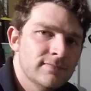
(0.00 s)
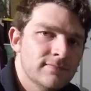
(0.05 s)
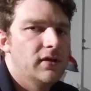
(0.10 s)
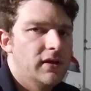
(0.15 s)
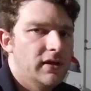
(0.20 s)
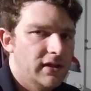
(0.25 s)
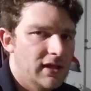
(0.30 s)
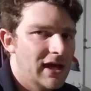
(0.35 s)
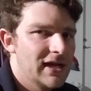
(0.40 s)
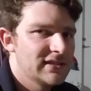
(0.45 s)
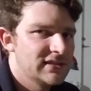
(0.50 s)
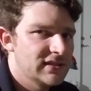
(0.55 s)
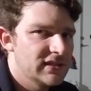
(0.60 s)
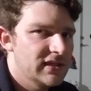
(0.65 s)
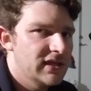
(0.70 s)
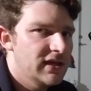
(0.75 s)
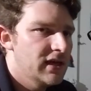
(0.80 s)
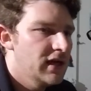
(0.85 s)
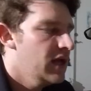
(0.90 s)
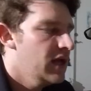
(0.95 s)
And lastly,
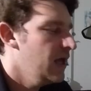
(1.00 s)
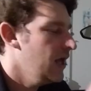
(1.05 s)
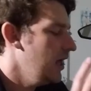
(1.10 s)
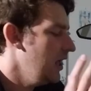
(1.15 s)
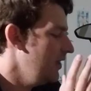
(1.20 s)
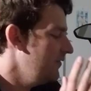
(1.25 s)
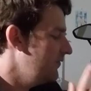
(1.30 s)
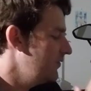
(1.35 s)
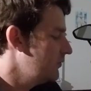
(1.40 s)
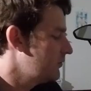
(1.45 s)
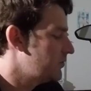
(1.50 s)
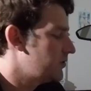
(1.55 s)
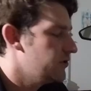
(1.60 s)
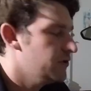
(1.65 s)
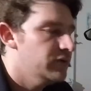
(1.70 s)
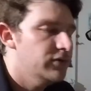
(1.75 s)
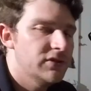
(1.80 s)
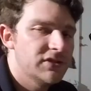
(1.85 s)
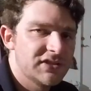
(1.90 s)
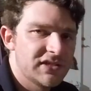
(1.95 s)
if you do
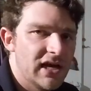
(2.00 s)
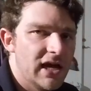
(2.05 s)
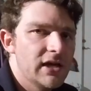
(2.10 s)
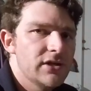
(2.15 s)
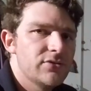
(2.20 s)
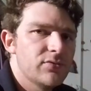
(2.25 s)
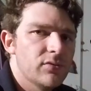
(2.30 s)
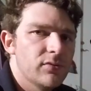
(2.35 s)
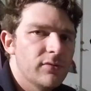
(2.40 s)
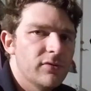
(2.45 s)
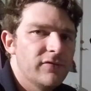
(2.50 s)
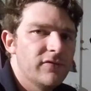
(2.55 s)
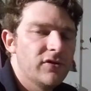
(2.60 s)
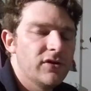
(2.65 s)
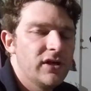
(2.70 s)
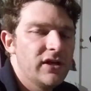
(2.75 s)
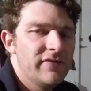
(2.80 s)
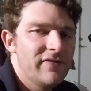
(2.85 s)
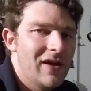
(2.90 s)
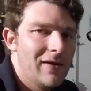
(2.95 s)
decide to remove your
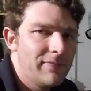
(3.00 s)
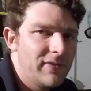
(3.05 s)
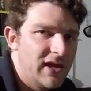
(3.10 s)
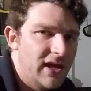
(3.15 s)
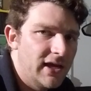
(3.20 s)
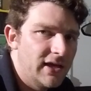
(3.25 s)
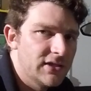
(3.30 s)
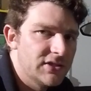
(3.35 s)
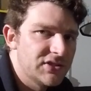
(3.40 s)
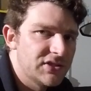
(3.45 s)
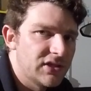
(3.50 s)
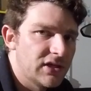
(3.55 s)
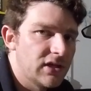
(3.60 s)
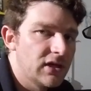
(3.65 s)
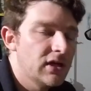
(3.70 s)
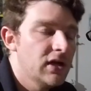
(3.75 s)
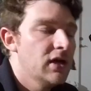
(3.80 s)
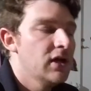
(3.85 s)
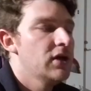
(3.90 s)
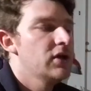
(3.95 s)
EVAP canister,
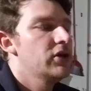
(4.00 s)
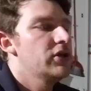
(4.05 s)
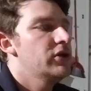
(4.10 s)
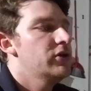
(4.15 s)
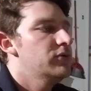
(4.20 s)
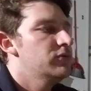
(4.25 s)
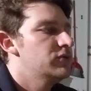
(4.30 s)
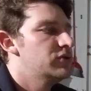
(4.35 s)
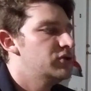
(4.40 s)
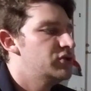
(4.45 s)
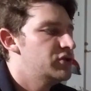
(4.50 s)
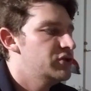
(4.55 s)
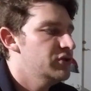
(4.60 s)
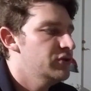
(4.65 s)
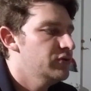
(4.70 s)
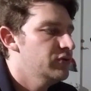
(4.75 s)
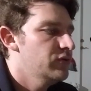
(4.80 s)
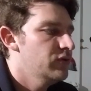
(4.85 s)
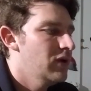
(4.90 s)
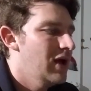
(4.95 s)
you
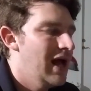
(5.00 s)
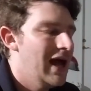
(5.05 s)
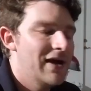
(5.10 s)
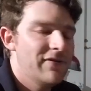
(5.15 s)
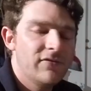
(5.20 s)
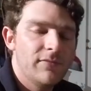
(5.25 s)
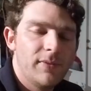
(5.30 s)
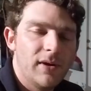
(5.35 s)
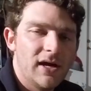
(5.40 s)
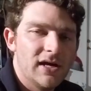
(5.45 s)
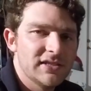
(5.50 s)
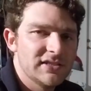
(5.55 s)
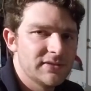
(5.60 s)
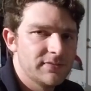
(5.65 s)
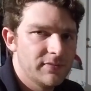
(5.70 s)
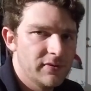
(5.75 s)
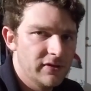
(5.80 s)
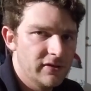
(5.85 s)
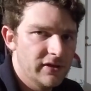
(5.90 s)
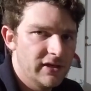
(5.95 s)
do have a
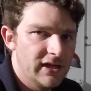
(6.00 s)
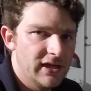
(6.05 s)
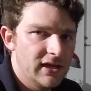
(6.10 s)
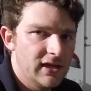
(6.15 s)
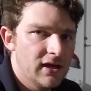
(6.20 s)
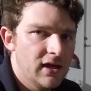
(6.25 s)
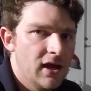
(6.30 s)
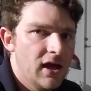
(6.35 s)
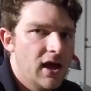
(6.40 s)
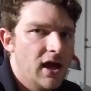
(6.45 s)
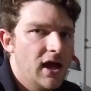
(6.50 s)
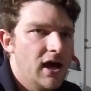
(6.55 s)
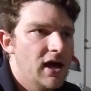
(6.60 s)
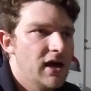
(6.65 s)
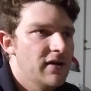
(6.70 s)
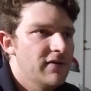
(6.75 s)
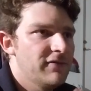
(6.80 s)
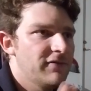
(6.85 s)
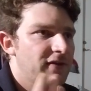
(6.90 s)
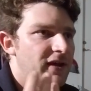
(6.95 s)
possibility
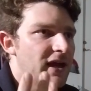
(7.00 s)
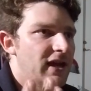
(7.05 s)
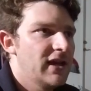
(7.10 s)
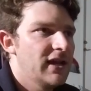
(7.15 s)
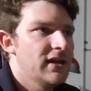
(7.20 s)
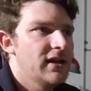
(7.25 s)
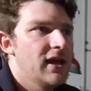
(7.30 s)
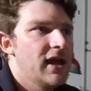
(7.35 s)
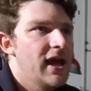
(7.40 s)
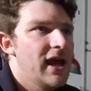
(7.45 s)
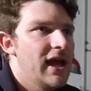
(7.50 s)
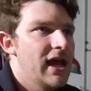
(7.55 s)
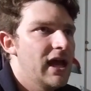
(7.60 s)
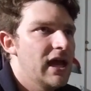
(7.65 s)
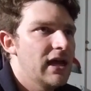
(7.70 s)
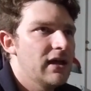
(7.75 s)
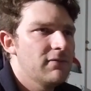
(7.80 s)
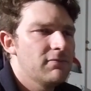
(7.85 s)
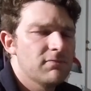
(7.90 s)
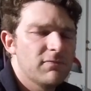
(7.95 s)
of getting
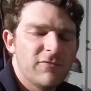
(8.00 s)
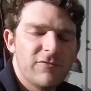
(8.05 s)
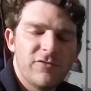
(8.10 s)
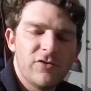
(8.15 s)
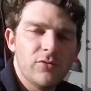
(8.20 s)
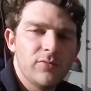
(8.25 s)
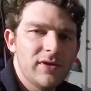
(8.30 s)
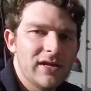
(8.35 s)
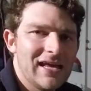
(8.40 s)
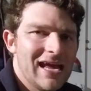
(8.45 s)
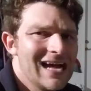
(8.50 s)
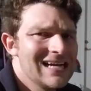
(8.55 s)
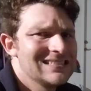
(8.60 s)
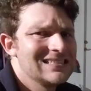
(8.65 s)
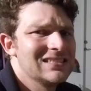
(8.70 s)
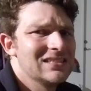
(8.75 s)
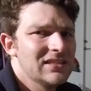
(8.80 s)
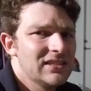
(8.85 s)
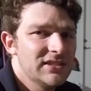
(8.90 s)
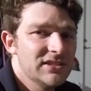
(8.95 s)
a fumy
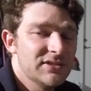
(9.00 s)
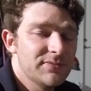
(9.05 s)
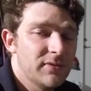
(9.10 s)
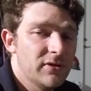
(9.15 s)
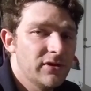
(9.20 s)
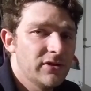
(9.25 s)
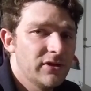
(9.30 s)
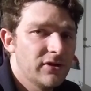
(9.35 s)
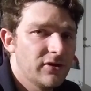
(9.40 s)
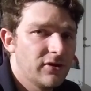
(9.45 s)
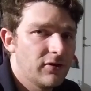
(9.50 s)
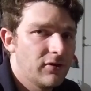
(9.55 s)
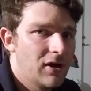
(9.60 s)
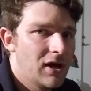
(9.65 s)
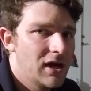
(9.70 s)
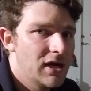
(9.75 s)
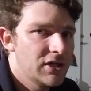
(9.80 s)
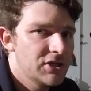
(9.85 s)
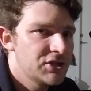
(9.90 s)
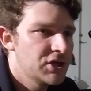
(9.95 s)
gasoline smell in your
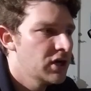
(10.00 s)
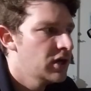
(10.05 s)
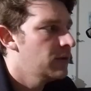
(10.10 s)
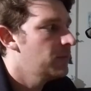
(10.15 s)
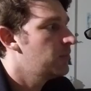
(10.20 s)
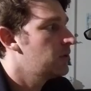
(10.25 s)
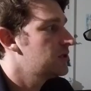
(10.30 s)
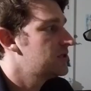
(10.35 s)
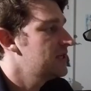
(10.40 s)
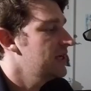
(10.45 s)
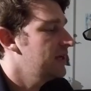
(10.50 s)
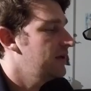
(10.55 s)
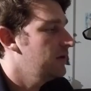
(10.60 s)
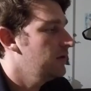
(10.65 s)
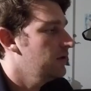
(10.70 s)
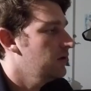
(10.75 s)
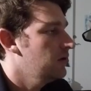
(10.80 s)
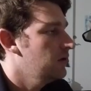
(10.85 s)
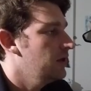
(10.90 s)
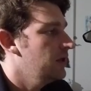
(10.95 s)
garage,
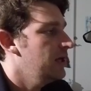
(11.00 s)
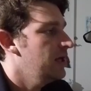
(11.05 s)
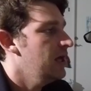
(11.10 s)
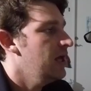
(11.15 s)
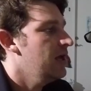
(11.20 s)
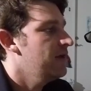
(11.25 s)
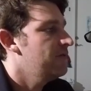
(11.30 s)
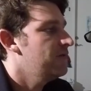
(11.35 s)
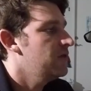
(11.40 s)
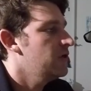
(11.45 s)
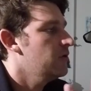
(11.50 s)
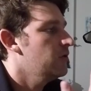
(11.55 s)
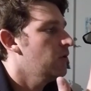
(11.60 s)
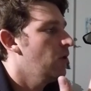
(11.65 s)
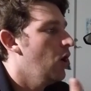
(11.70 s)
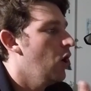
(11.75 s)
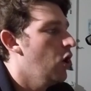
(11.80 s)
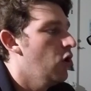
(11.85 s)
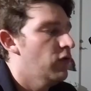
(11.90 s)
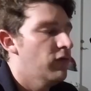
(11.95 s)
particularly if you
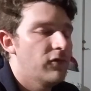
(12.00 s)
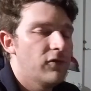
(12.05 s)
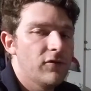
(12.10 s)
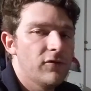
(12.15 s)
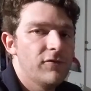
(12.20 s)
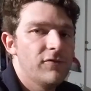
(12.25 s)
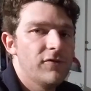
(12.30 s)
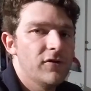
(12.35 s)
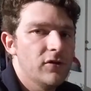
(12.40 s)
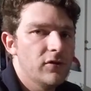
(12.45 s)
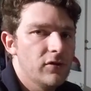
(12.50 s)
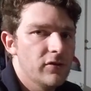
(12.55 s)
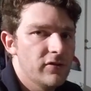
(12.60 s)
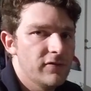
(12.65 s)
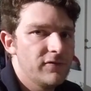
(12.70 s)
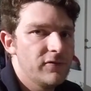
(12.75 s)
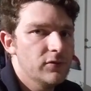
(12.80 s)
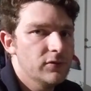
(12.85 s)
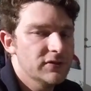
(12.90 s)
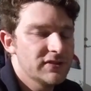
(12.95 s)
overfill the
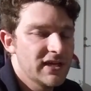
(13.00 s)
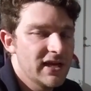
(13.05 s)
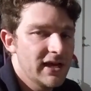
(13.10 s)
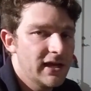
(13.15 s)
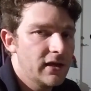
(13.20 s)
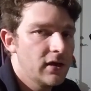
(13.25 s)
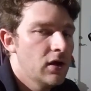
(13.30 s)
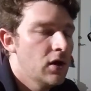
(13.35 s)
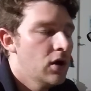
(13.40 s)
fuel tank